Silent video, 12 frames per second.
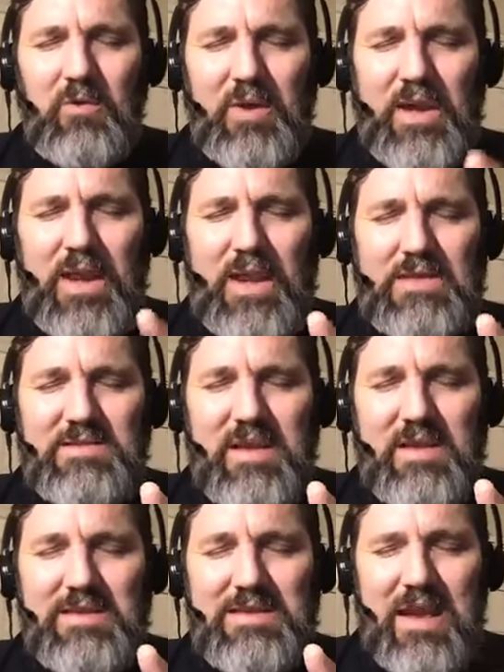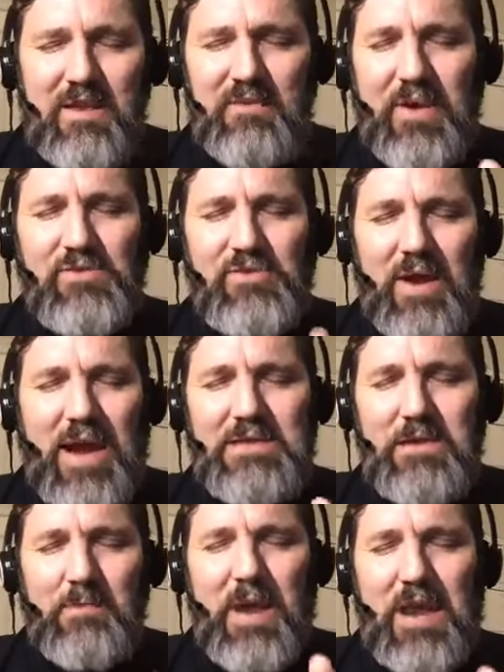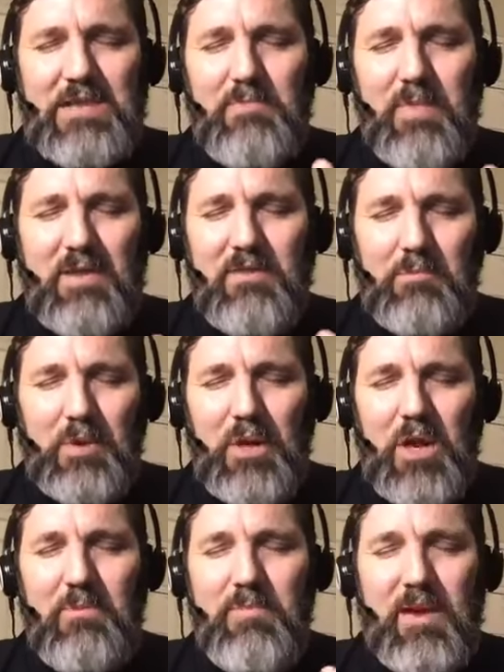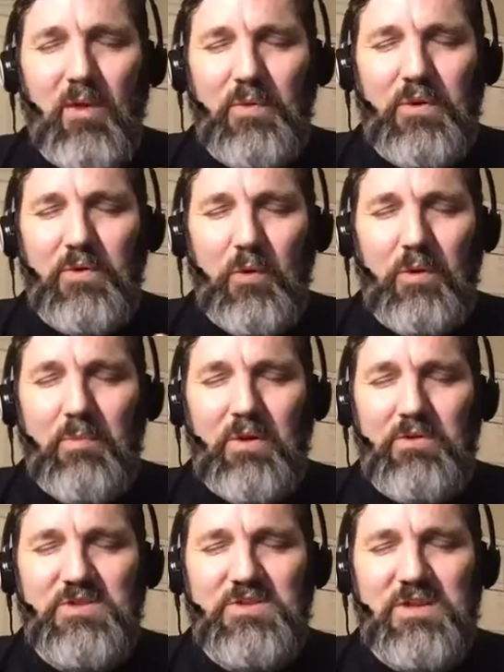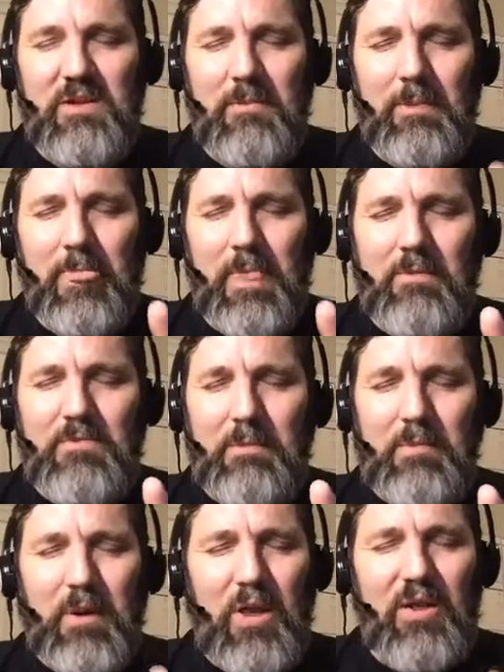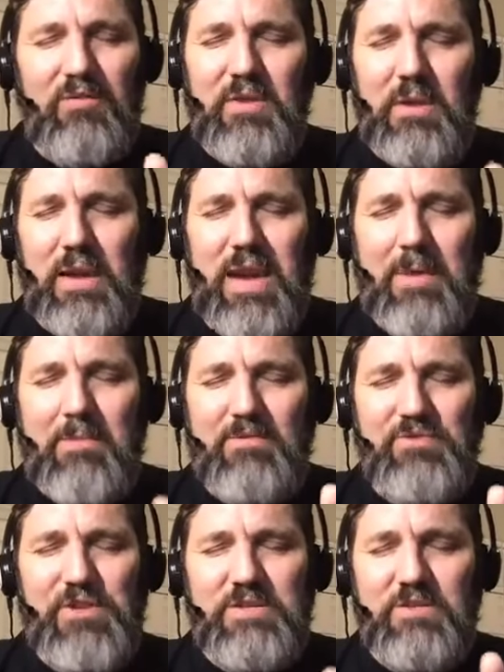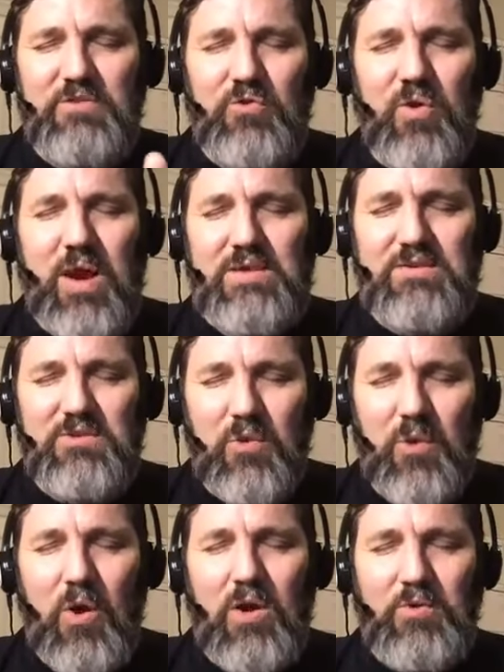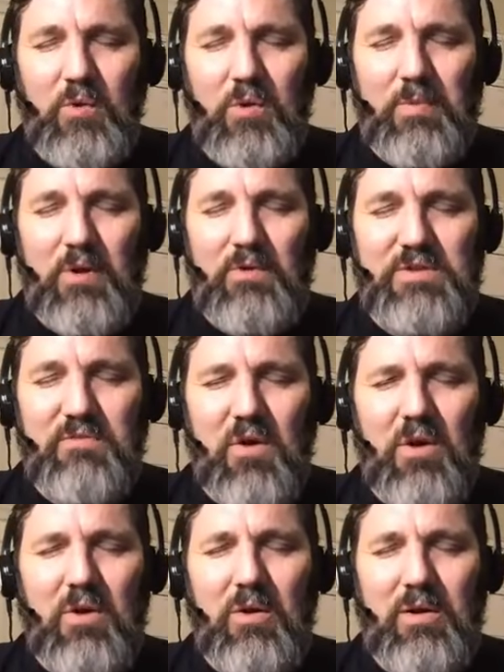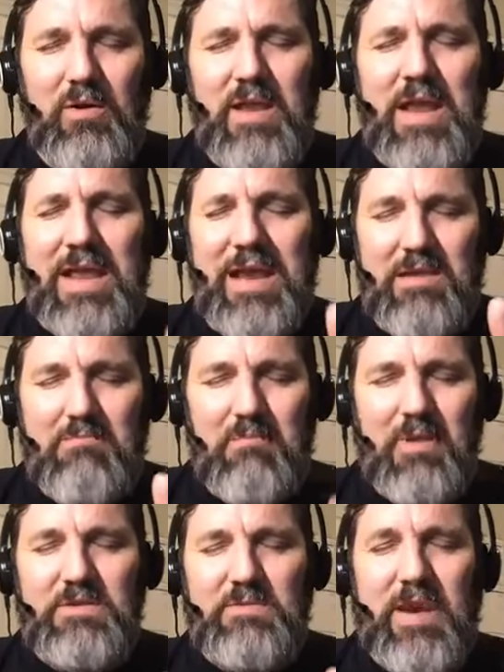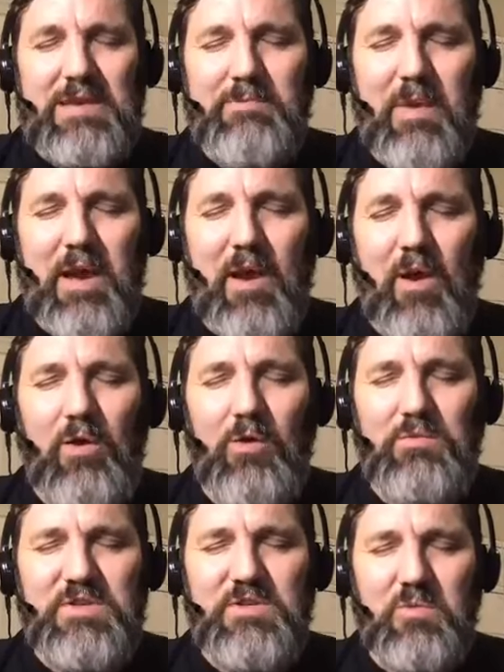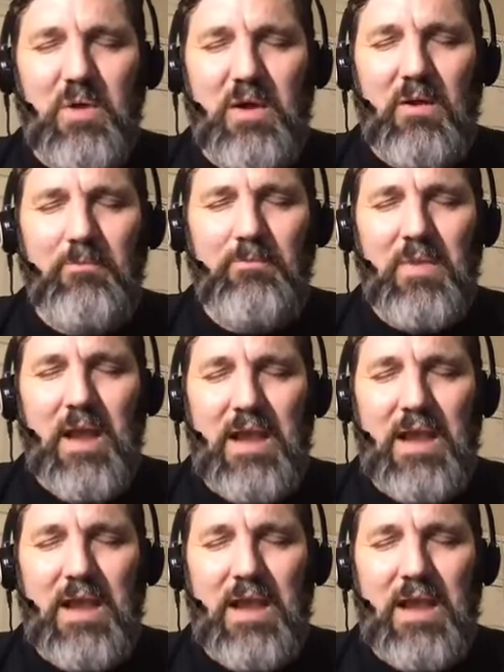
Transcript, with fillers: Lord, again, as the death angel had to pass by the blood being on the doorpost, the blood of the Lamb of Jesus Christ is on our doorpost of our heart. It must pass by our homes as well.